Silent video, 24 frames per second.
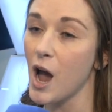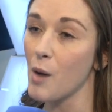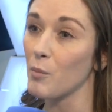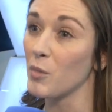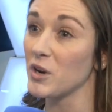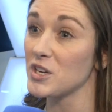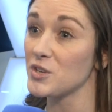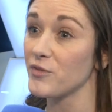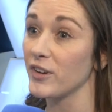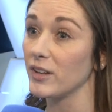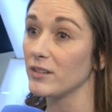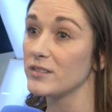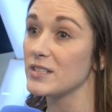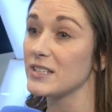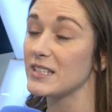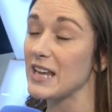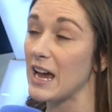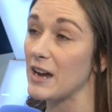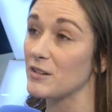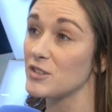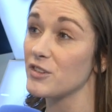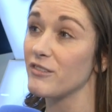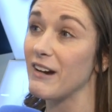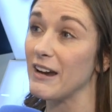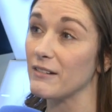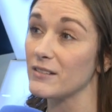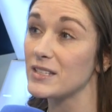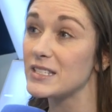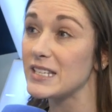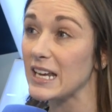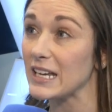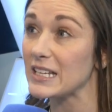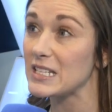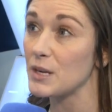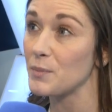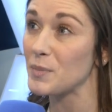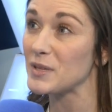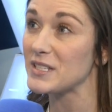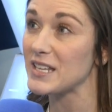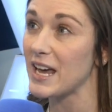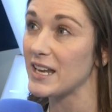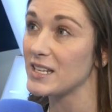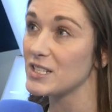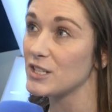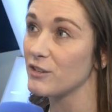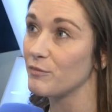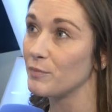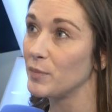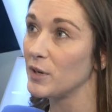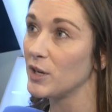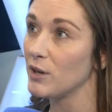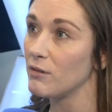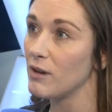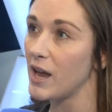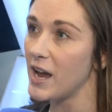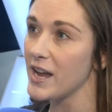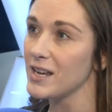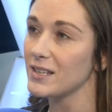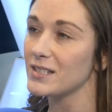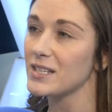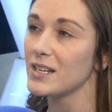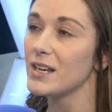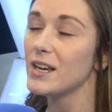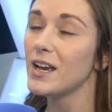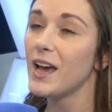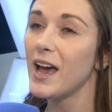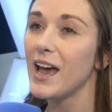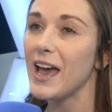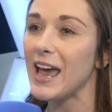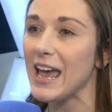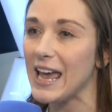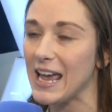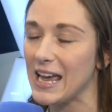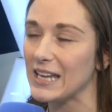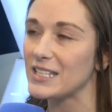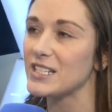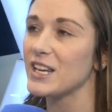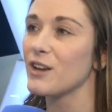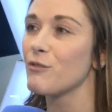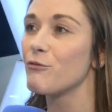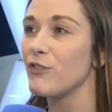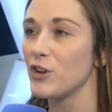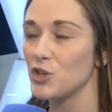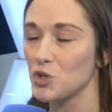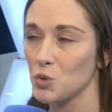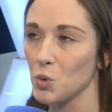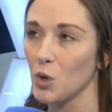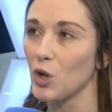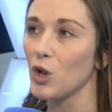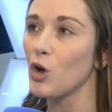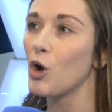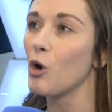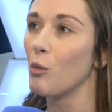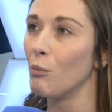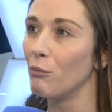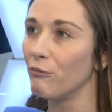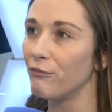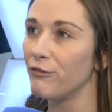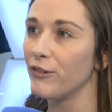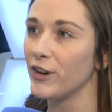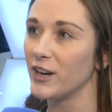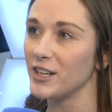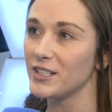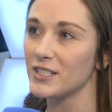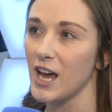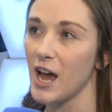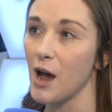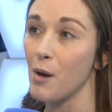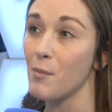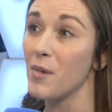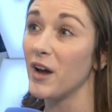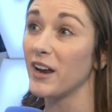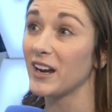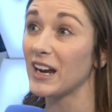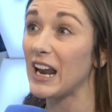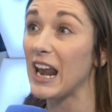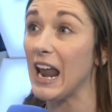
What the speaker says: which filters out around 60% of blue light, aiding visual comfort and